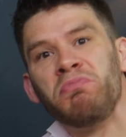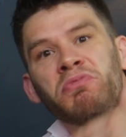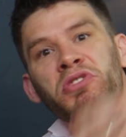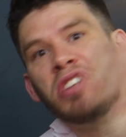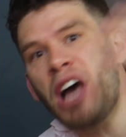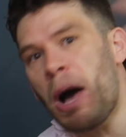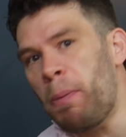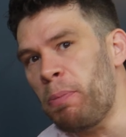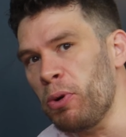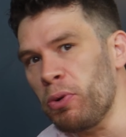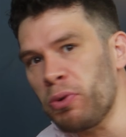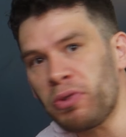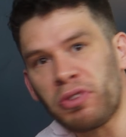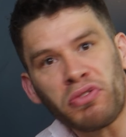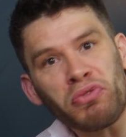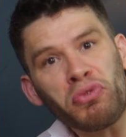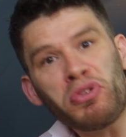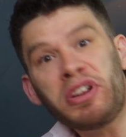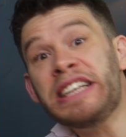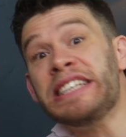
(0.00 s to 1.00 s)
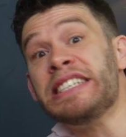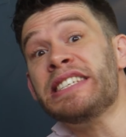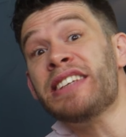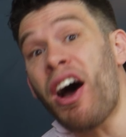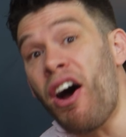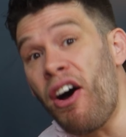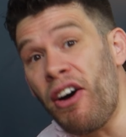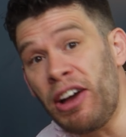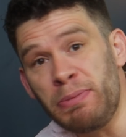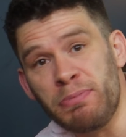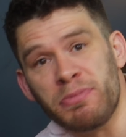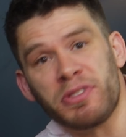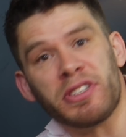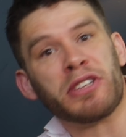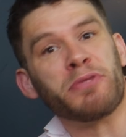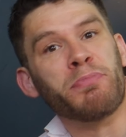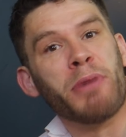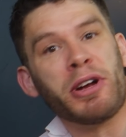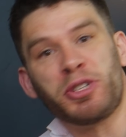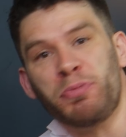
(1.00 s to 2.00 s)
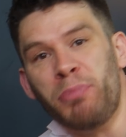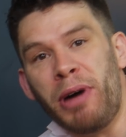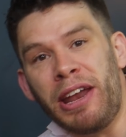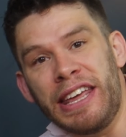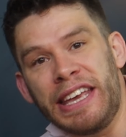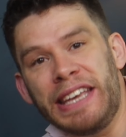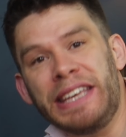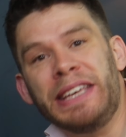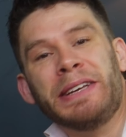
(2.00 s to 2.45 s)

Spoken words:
double, 3 times as much money.